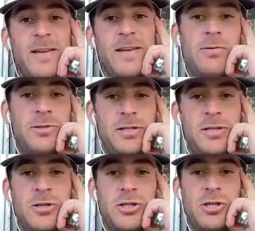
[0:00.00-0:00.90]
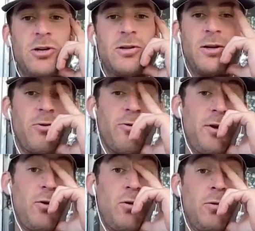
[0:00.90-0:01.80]
about just your shirt, the
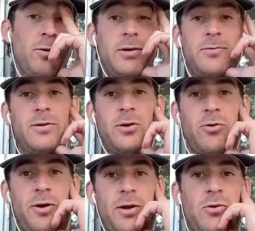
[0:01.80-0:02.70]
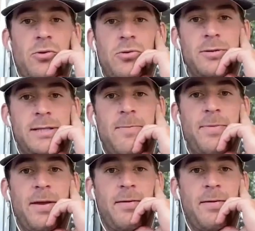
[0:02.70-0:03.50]
Creole, the Creole something?